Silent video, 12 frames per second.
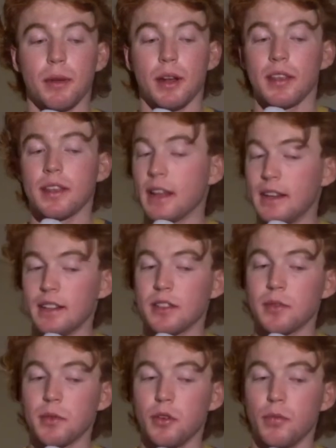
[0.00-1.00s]
But I think they
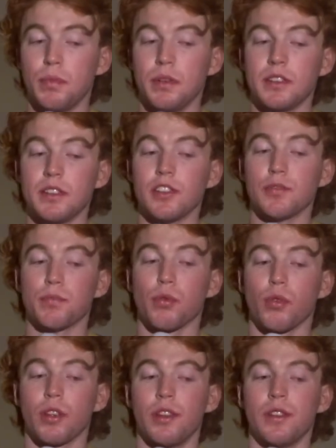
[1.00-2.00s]
did some good business,
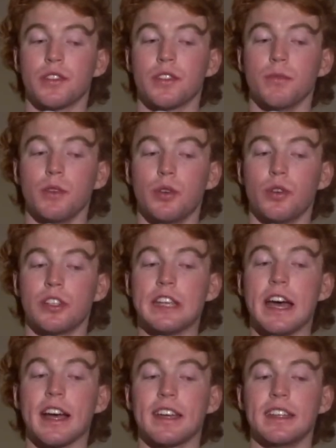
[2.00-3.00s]
brought in some good
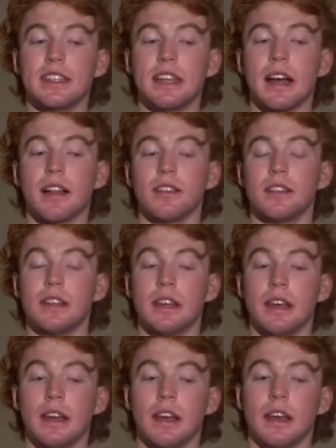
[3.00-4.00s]
attacking talent.
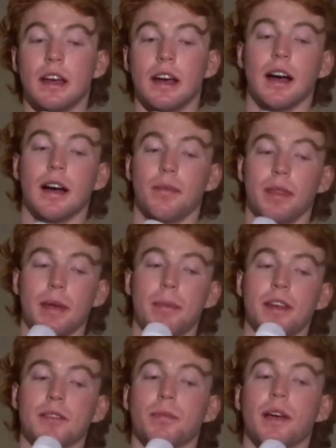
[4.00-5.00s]

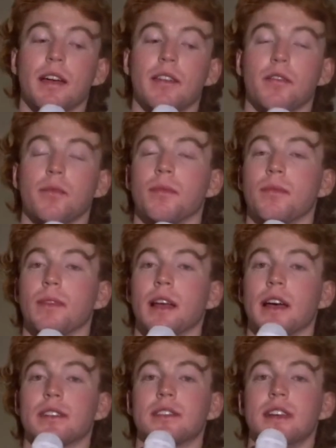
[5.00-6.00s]
Their best player from
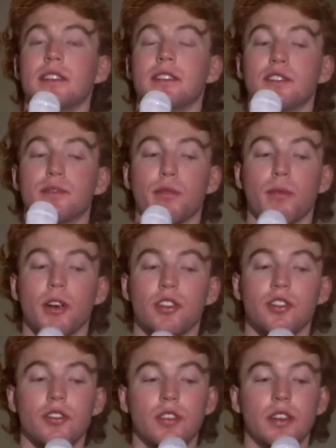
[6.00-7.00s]
last season's
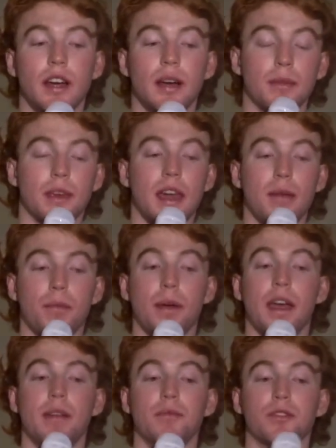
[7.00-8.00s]
promotion
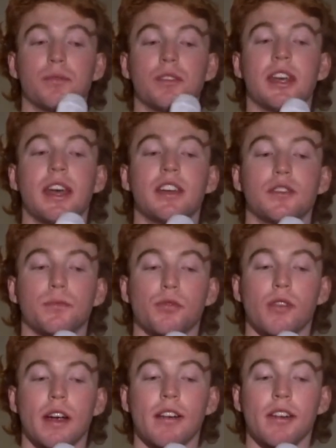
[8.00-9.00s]
campaign was Mateus
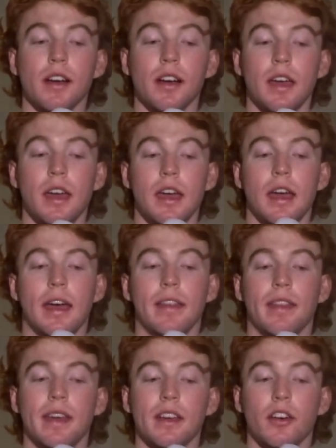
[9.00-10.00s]
Pereira,
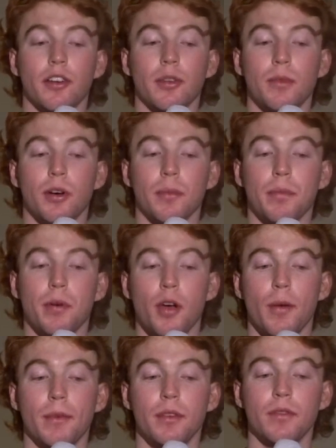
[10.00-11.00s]
and they got him on a
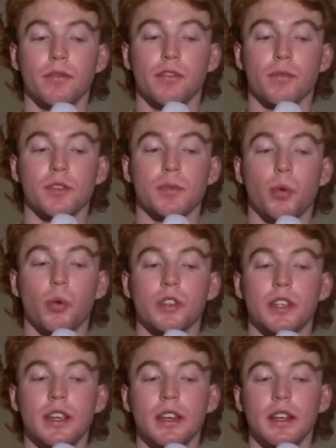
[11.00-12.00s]
permanent from
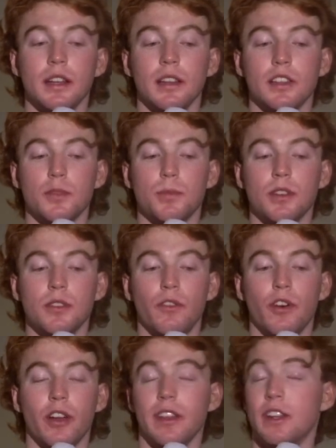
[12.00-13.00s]
Sporting Lisbon
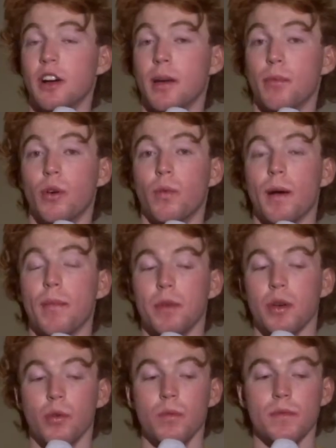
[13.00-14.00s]
for only
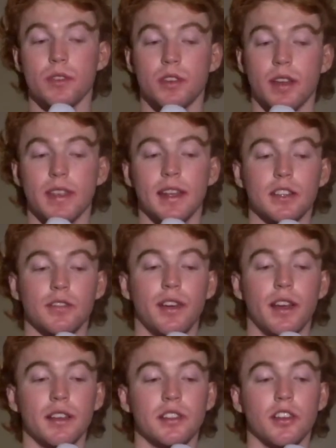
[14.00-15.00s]
9.1 mil. So I think that's
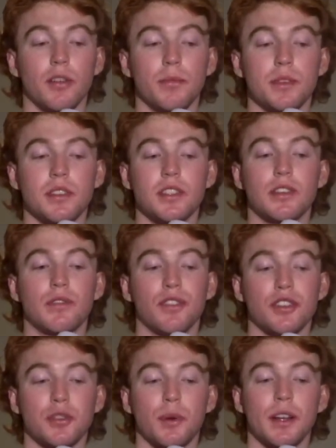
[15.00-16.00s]
fairly solid business
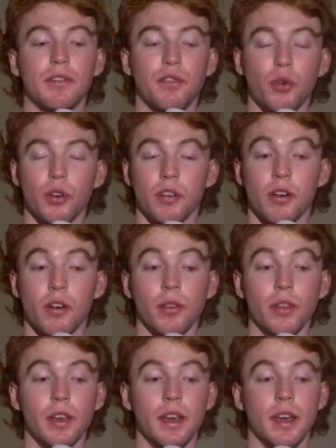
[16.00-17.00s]
for a
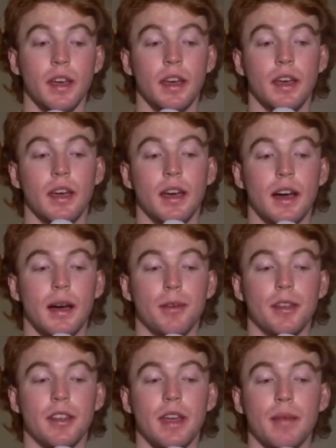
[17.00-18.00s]
24-year-old.
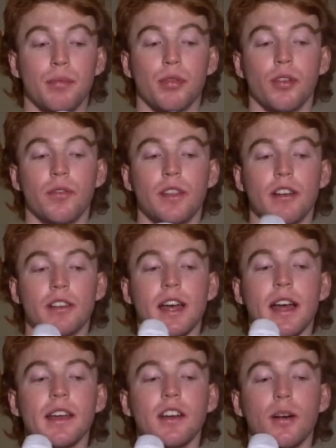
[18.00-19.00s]
And then they improved their
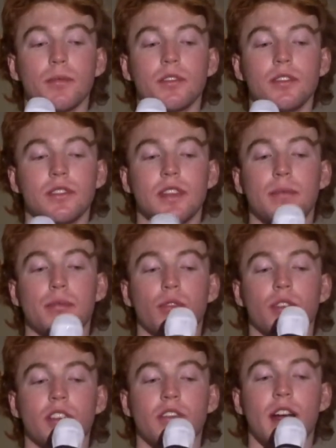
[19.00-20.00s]
attacking options. They
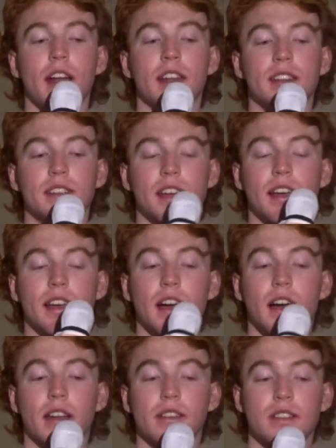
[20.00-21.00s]
brought in Grady
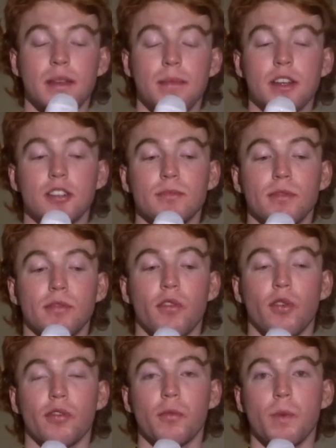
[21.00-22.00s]
Diangana, as I mentioned
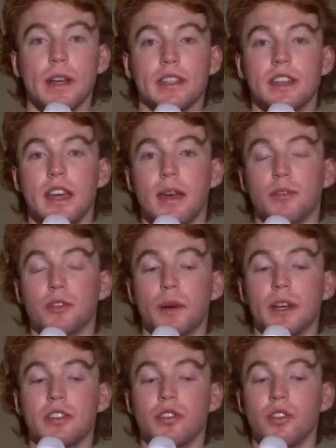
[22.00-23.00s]
before, from West Ham,
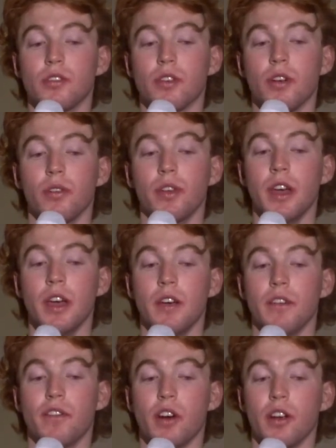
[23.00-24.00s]
22-year-old,
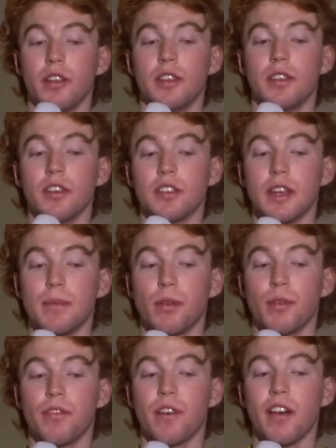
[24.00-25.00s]
for only
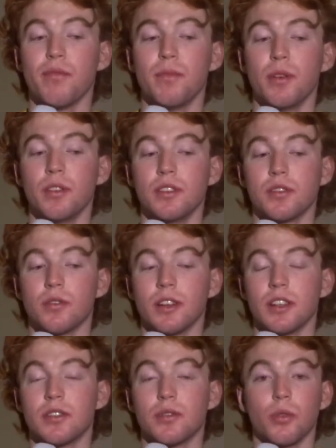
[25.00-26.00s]
13.5 mil. He's
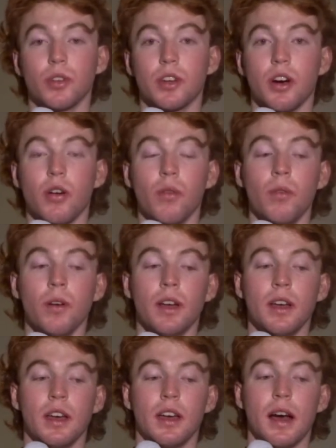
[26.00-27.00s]
already scored a goal
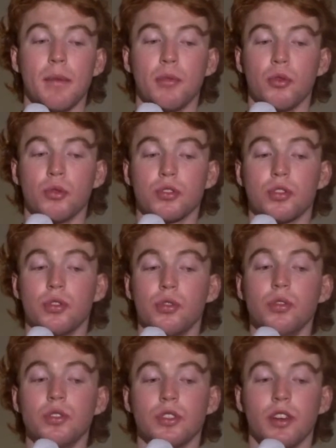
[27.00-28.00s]
or
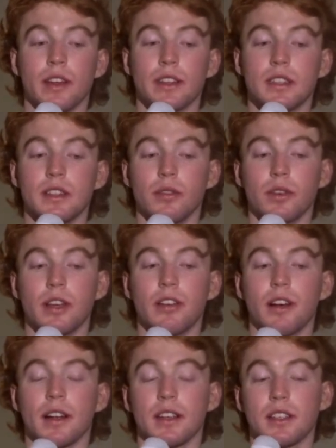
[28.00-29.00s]
two, so that's
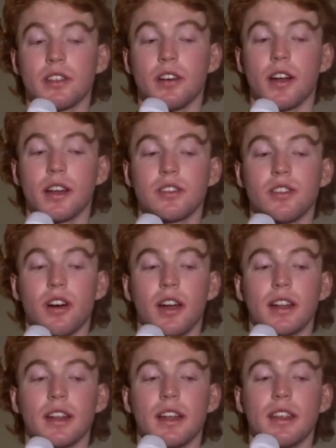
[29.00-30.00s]
looking like an exciting
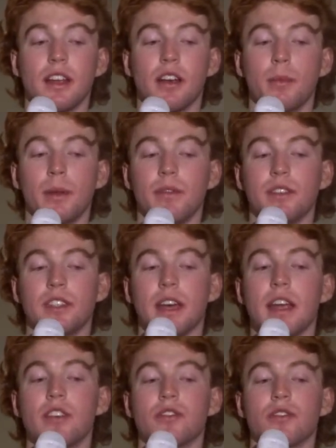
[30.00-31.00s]
signing. That they're a bit of a
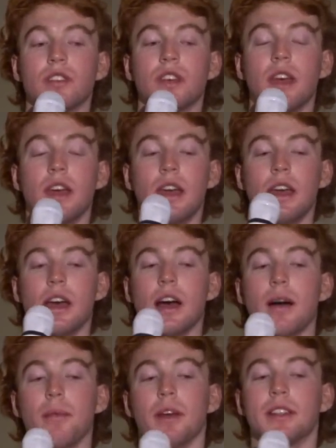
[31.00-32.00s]
dangerous
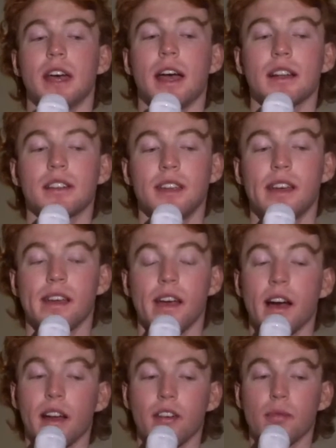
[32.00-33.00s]
attack,
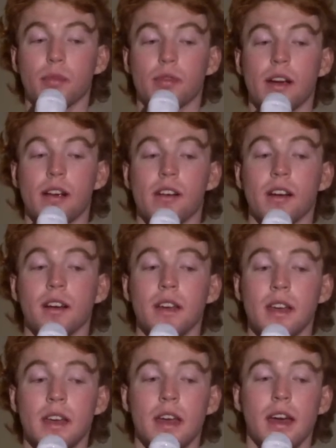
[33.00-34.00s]
Diangana and Pereira.
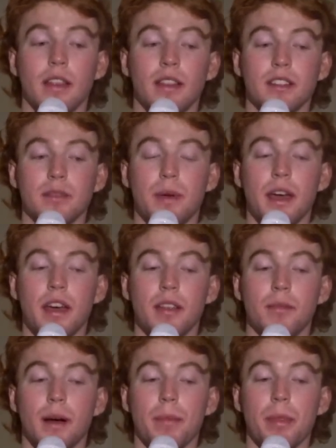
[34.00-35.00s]
And then to
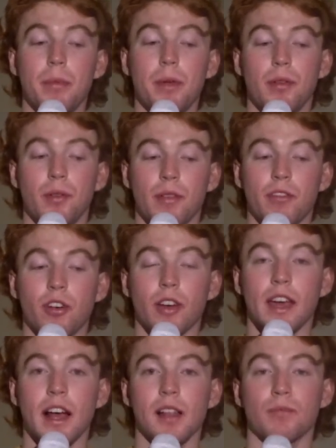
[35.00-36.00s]
pair them up the middle, they've
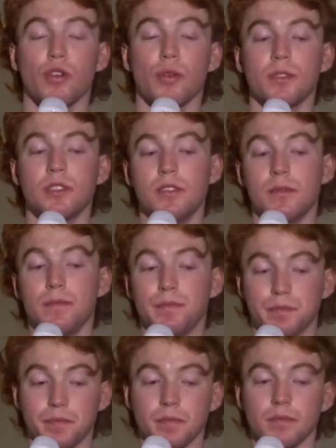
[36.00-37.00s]
got Callum Robinson,